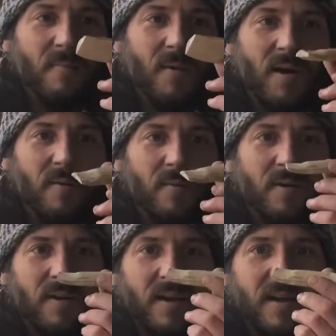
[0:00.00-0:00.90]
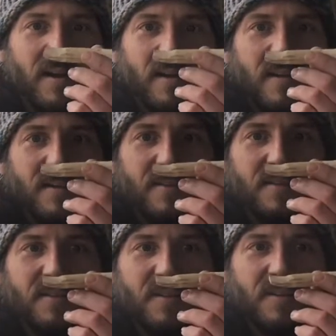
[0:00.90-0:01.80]
But we're
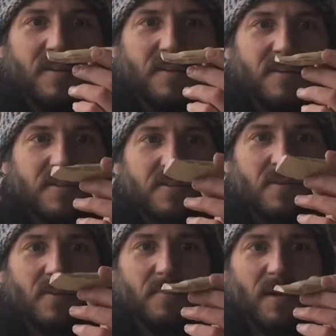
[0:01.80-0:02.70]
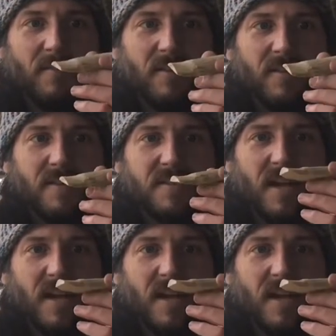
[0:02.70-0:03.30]
slowly beveling this